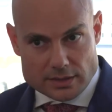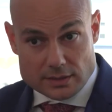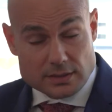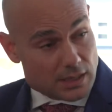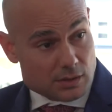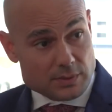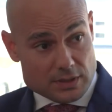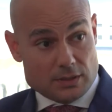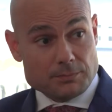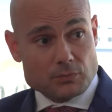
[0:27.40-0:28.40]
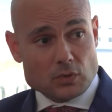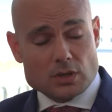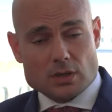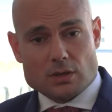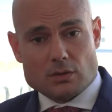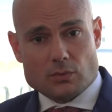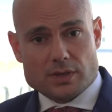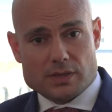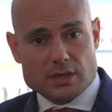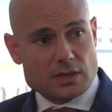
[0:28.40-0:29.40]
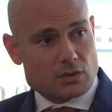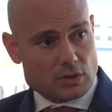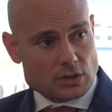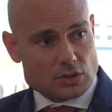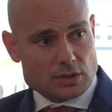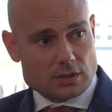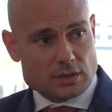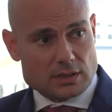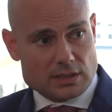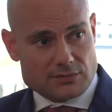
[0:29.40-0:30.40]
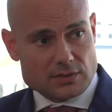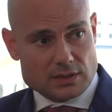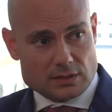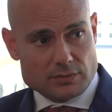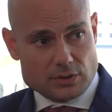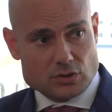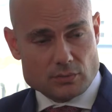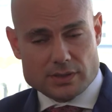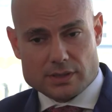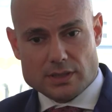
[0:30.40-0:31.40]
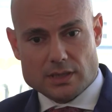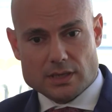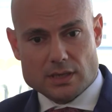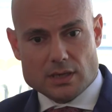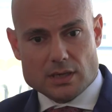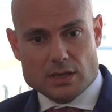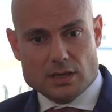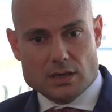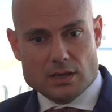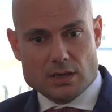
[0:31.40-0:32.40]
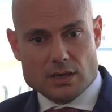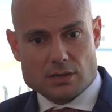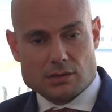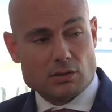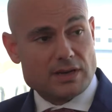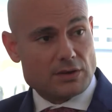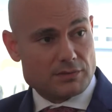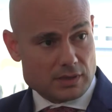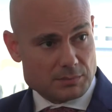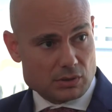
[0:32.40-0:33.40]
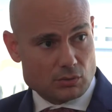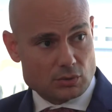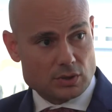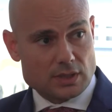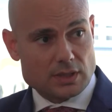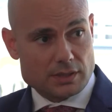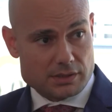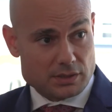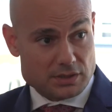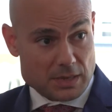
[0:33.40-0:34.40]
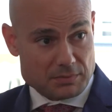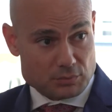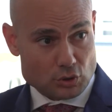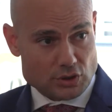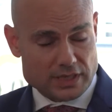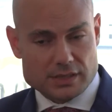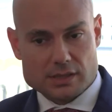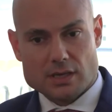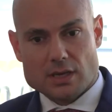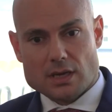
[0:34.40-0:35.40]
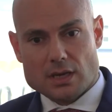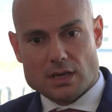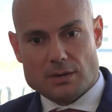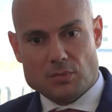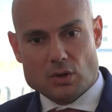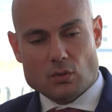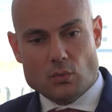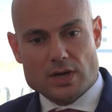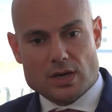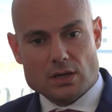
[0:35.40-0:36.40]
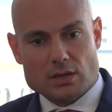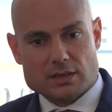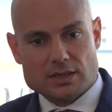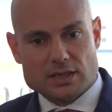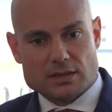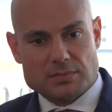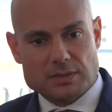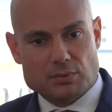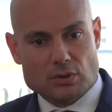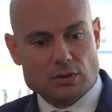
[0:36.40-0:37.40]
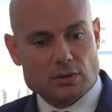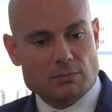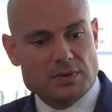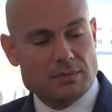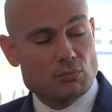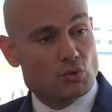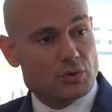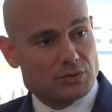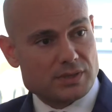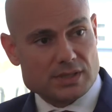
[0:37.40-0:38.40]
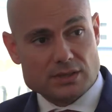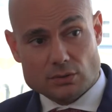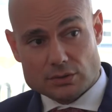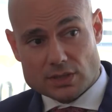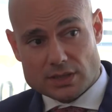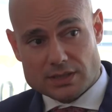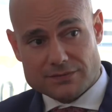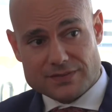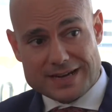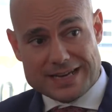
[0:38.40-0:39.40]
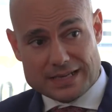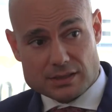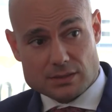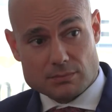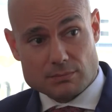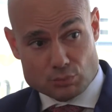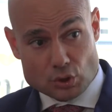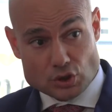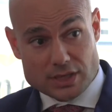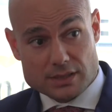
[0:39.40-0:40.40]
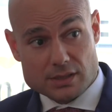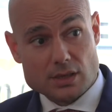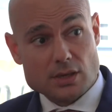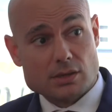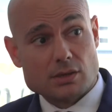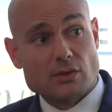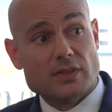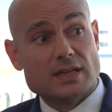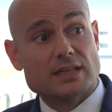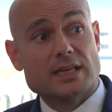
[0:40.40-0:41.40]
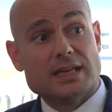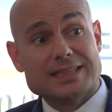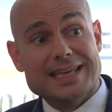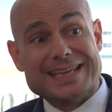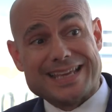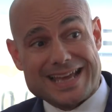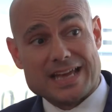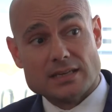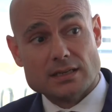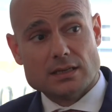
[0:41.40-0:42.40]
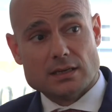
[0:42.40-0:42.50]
Yes, we are. We're seeing a crunch, and definitely in the region we're seeing a slowdown of some sort in certain type of projects. We are looking at people being more interested in alternative financed projects so that they can